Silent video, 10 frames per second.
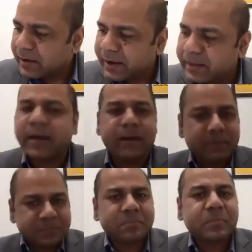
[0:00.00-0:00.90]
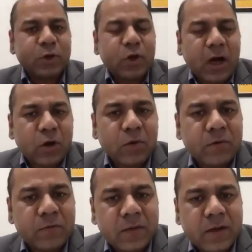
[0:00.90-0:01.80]
And then
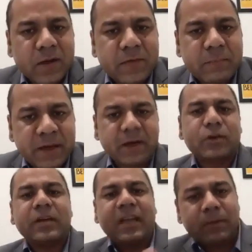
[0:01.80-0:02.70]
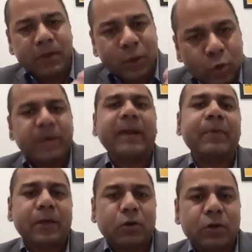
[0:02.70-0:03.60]
how we bring to the table the two prime
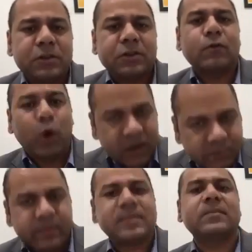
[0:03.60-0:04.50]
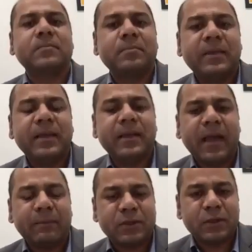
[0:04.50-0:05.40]
technologies of water mist being
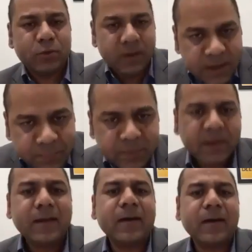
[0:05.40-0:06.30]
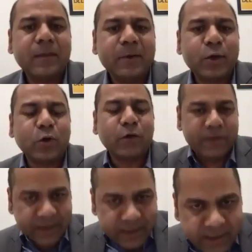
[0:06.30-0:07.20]
absolutely
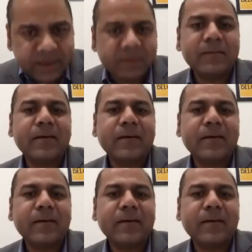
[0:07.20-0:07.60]
eco-friendly.